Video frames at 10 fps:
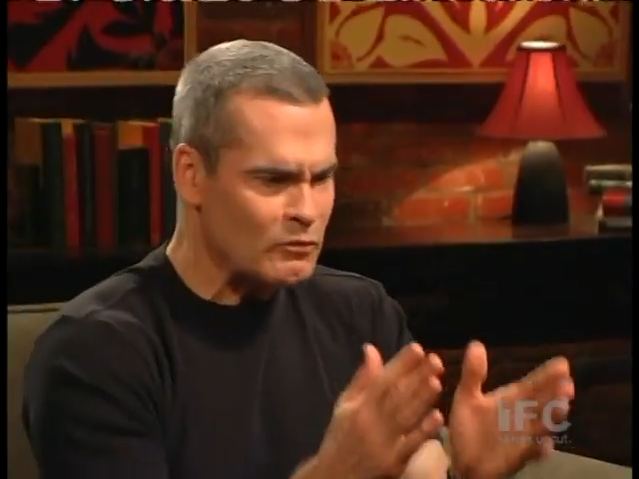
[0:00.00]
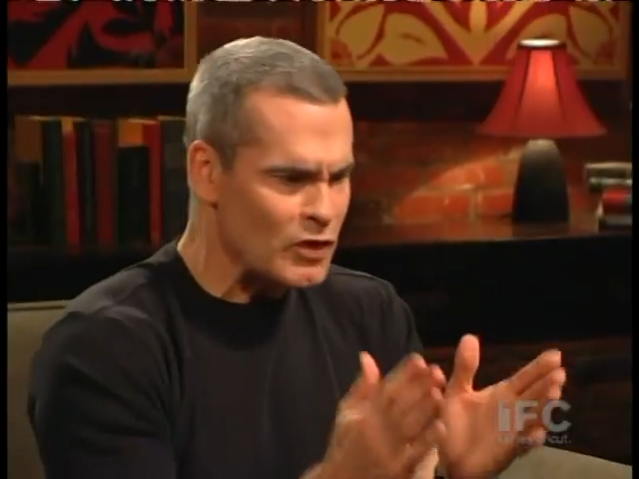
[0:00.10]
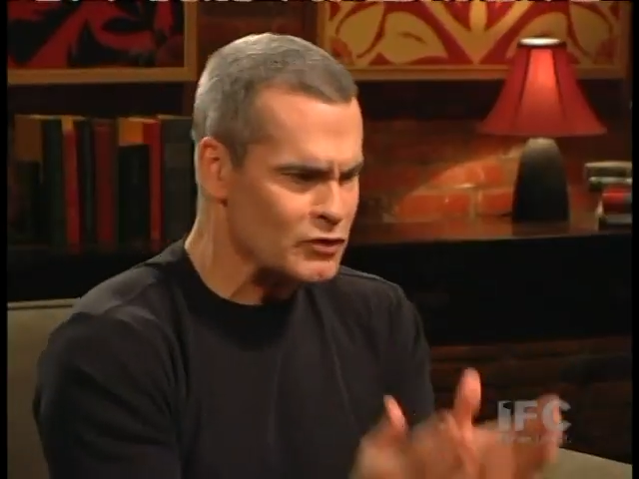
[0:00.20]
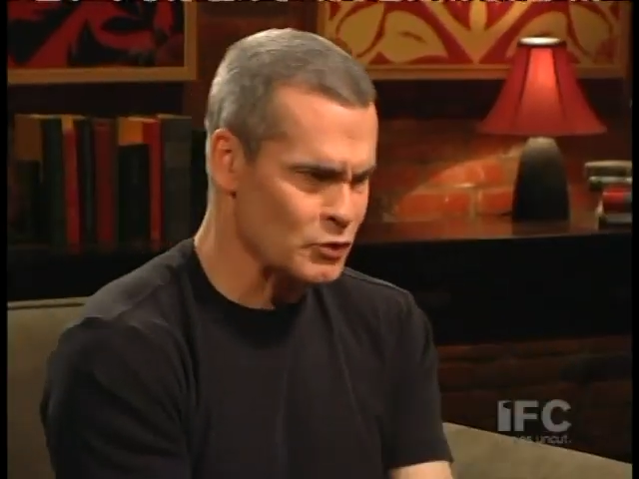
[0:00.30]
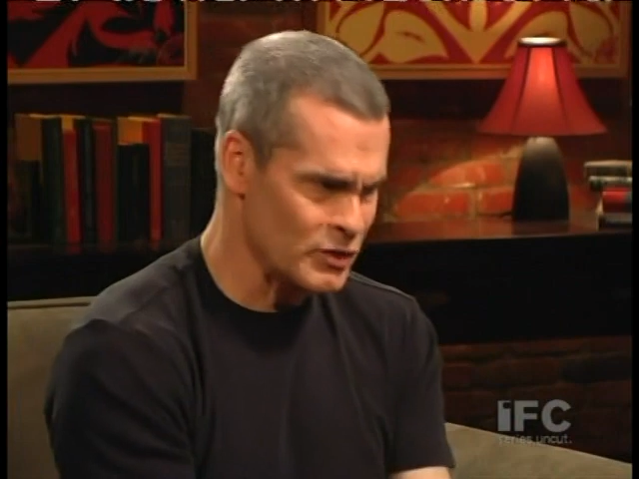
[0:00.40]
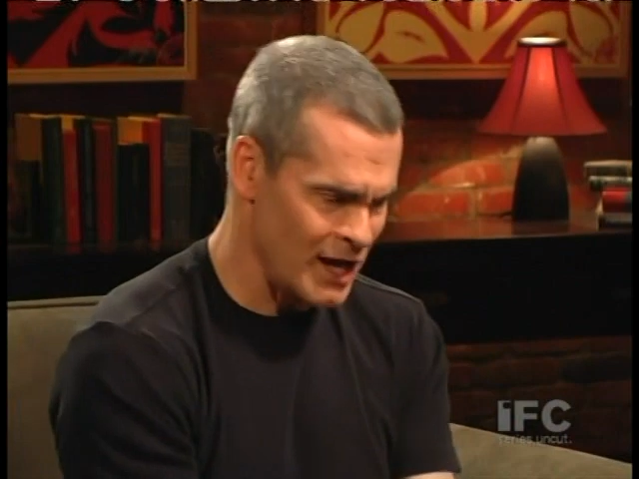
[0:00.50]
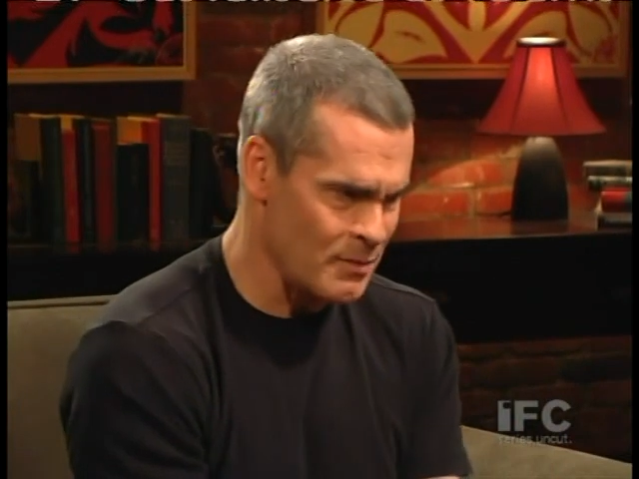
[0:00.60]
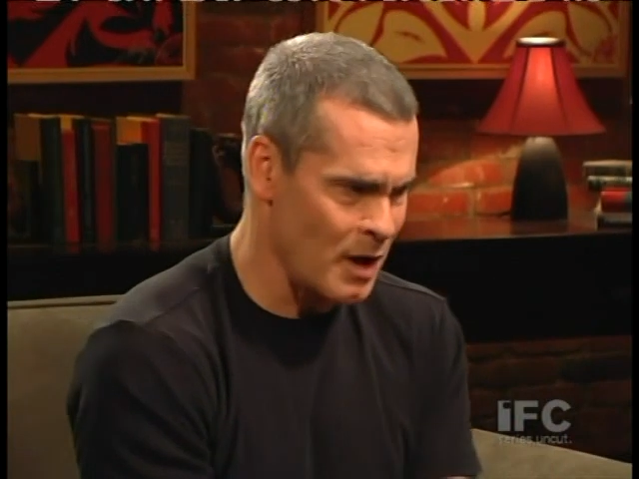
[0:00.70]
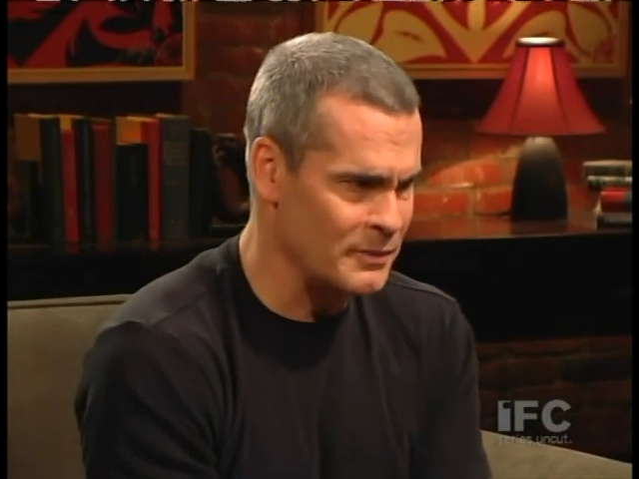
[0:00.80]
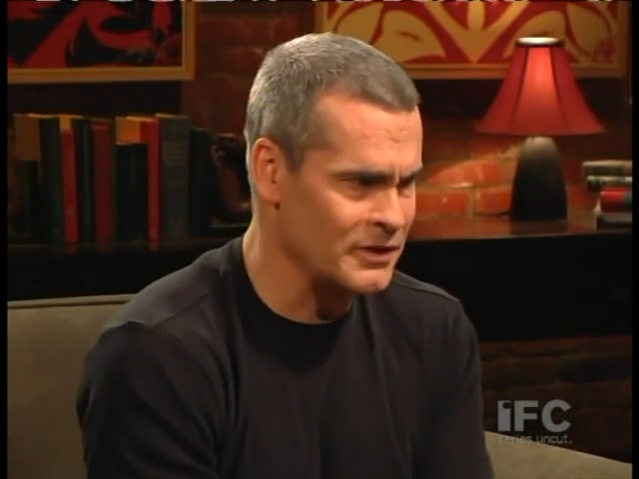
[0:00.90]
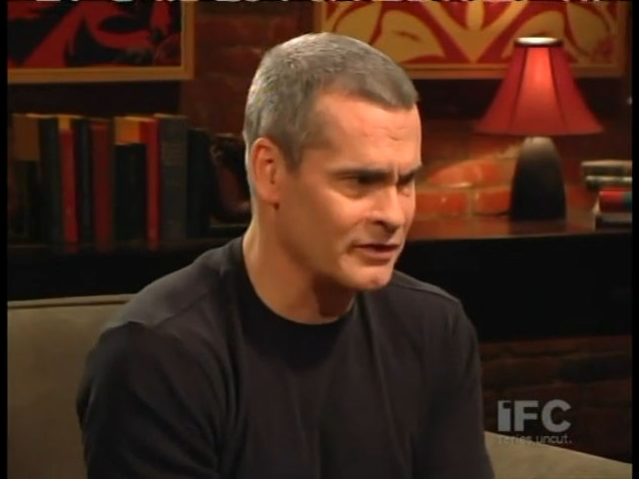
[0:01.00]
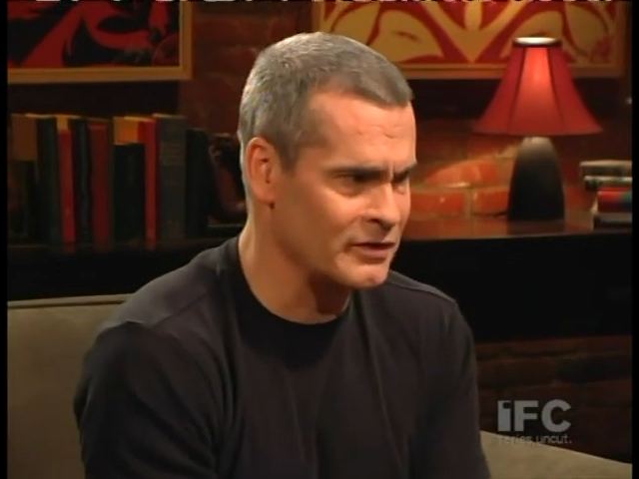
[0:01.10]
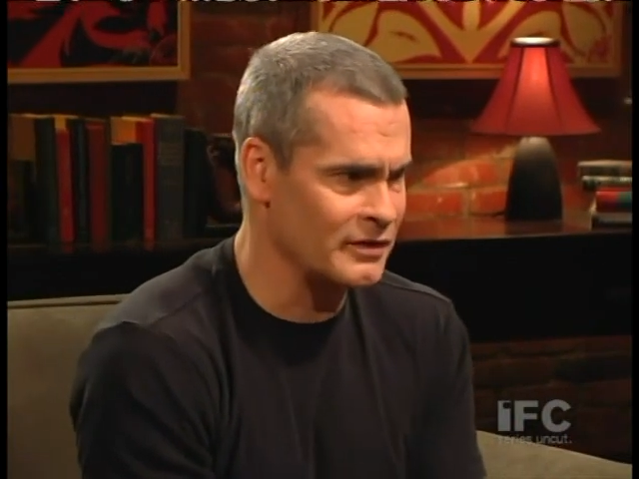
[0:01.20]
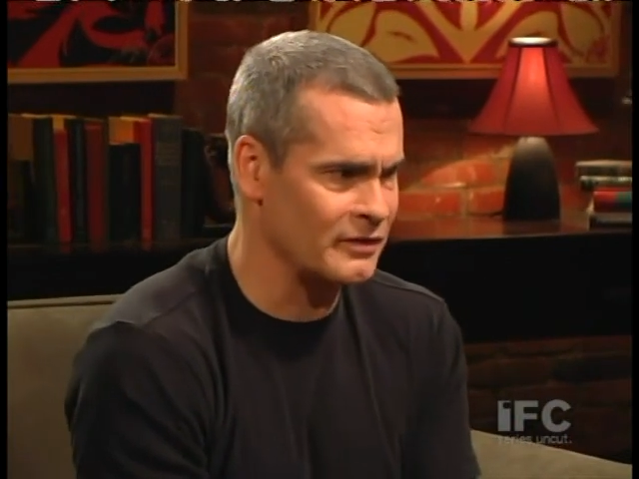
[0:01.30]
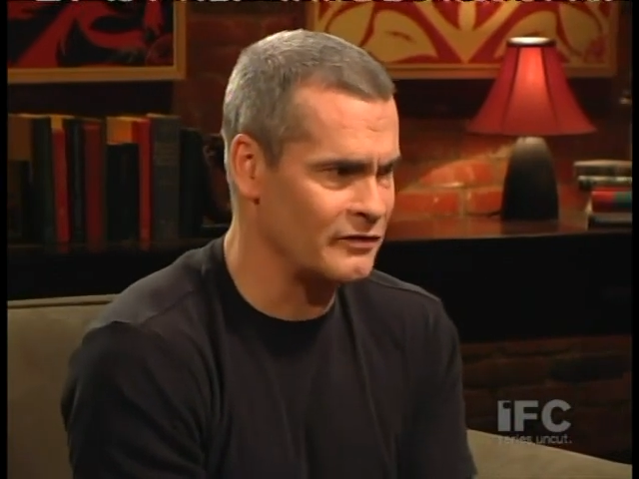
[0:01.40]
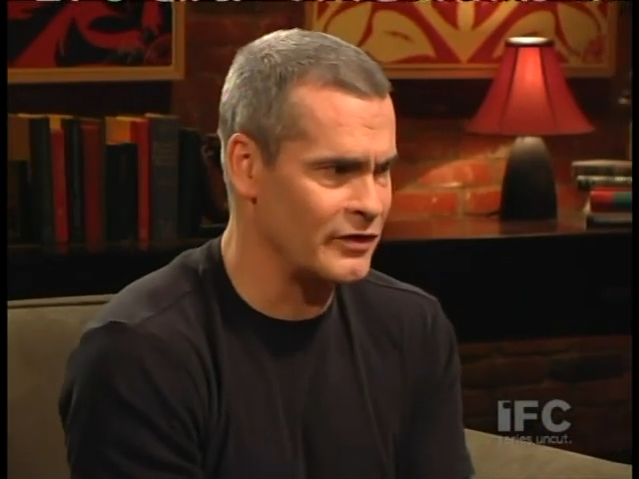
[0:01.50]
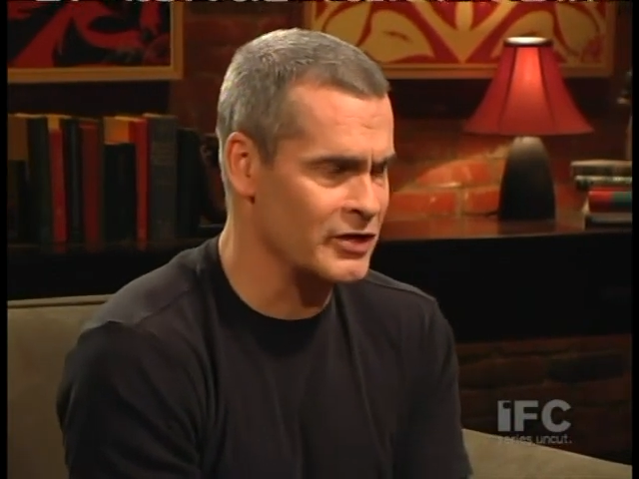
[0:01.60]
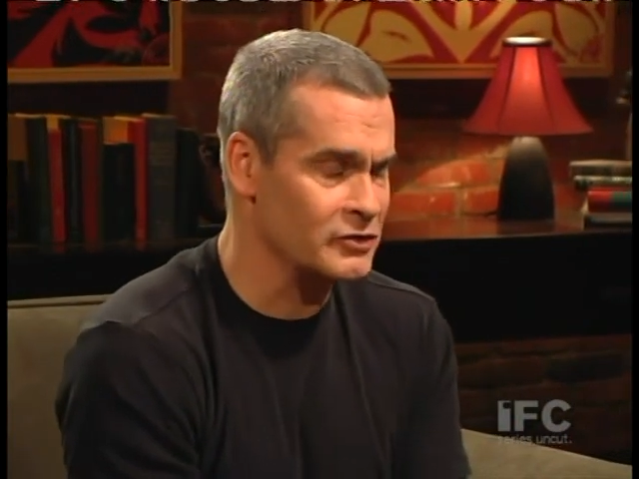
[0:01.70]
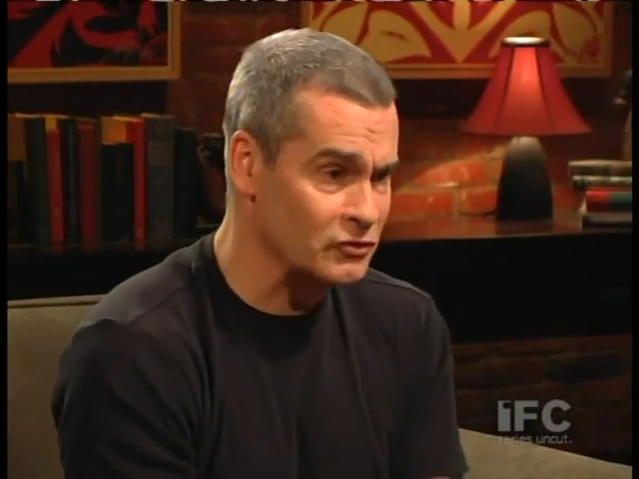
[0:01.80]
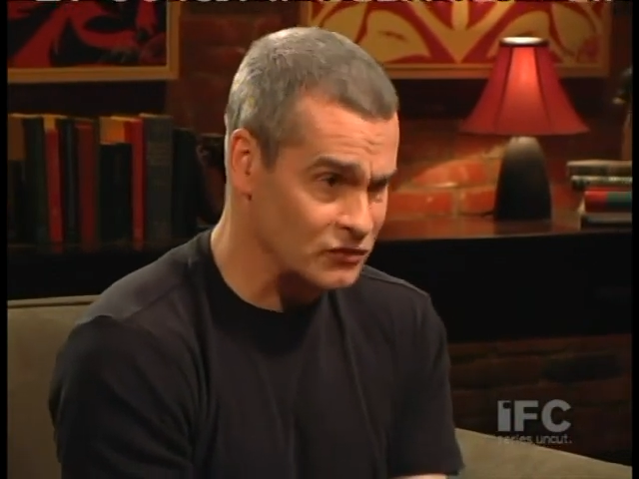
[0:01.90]
You came up in a very
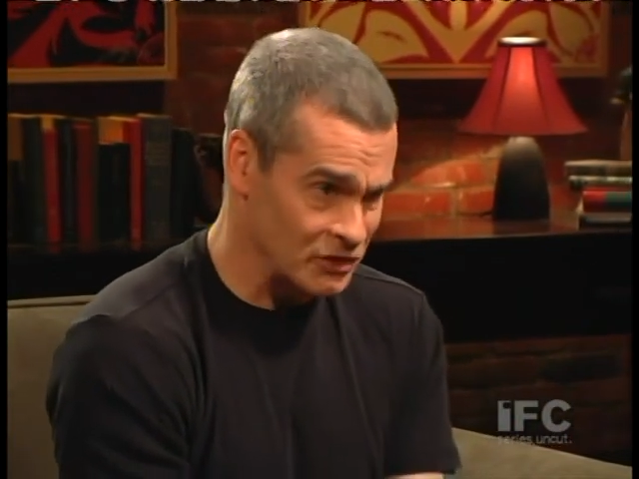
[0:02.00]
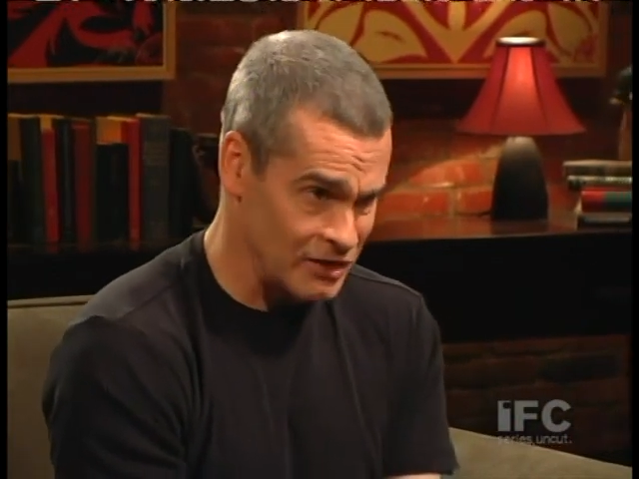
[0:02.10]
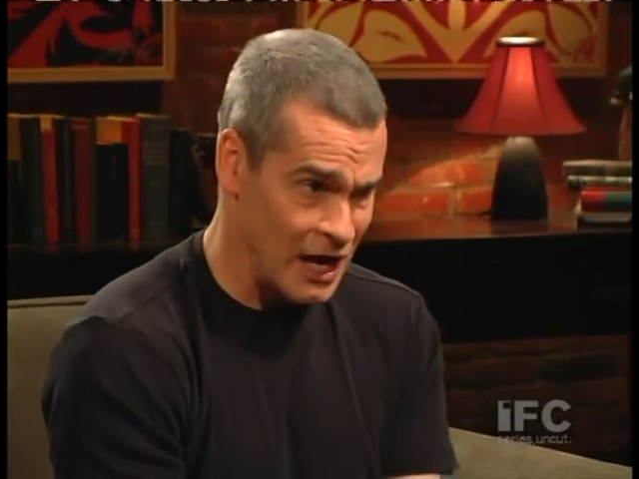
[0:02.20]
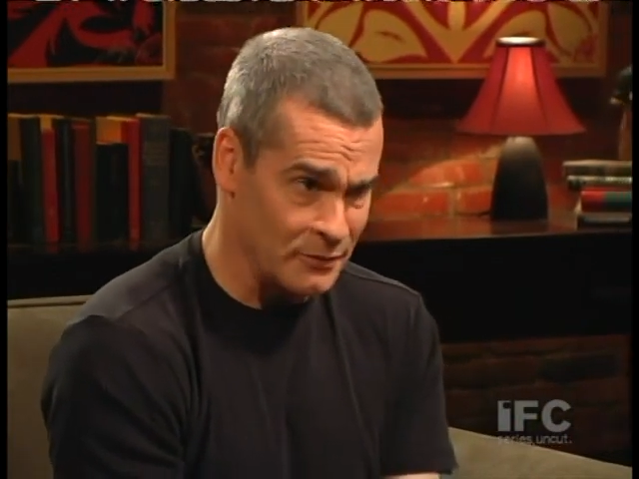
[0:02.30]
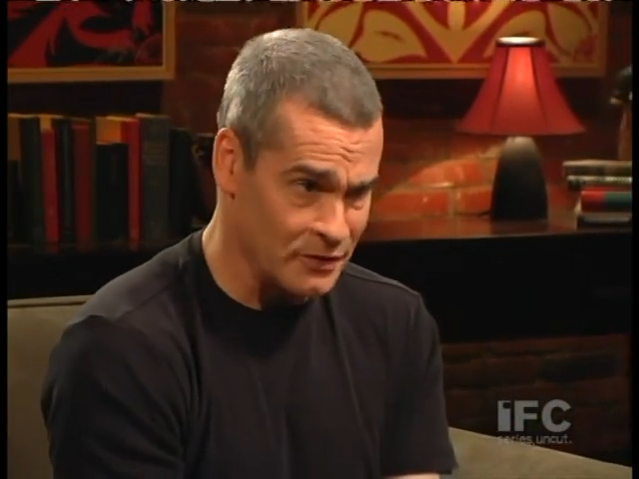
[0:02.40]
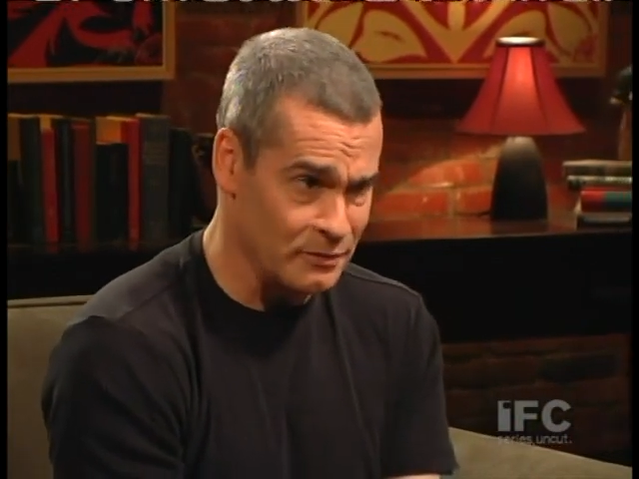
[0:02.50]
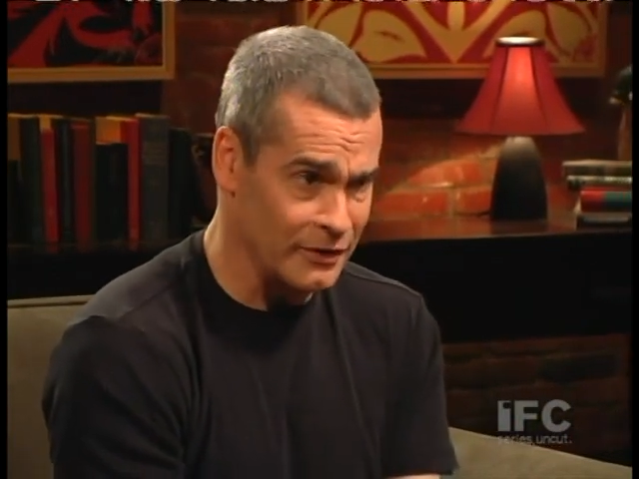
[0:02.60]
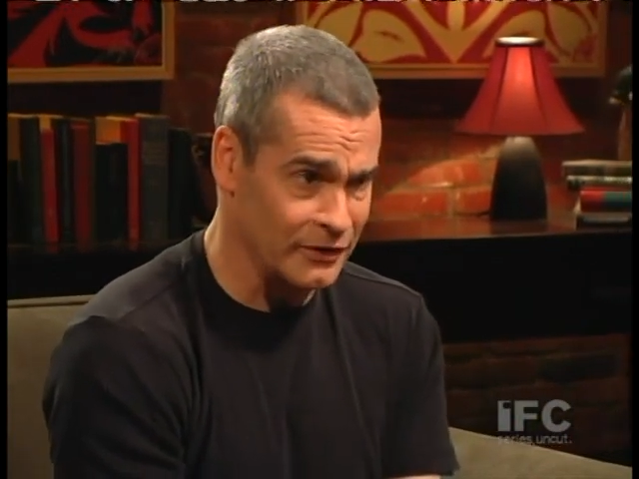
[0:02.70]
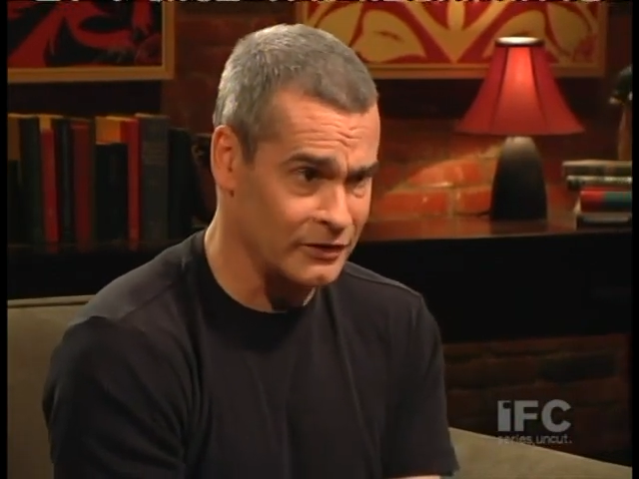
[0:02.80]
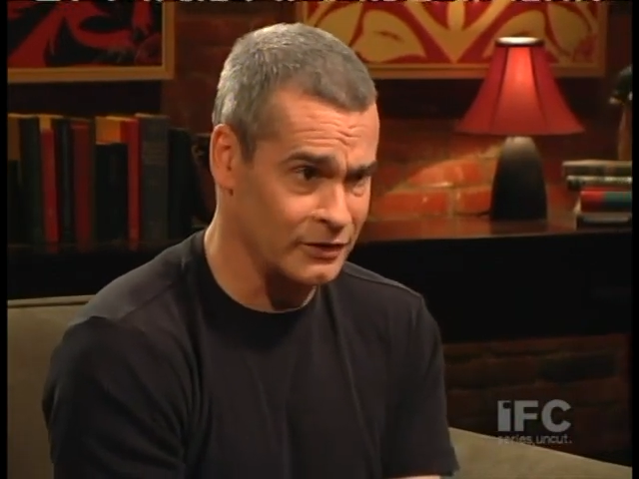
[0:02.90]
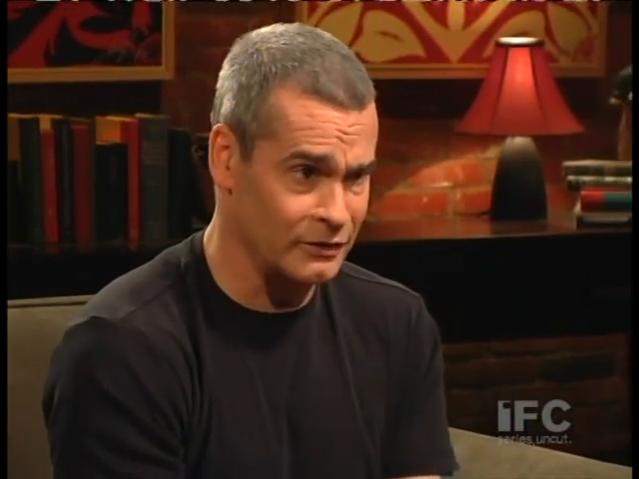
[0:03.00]
interesting time in America